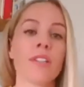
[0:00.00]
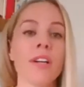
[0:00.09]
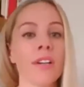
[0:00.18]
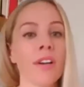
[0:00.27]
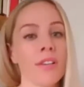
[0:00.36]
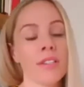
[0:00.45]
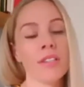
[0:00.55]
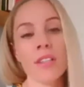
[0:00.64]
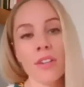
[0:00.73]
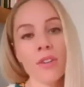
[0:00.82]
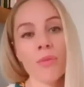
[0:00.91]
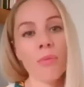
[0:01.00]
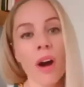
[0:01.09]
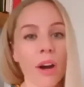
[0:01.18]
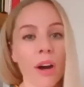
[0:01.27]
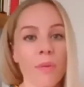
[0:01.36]
diagnosis and you can
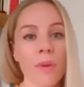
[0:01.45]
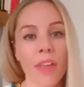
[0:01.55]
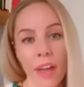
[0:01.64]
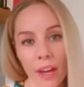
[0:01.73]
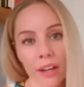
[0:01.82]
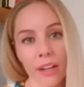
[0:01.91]
work with it,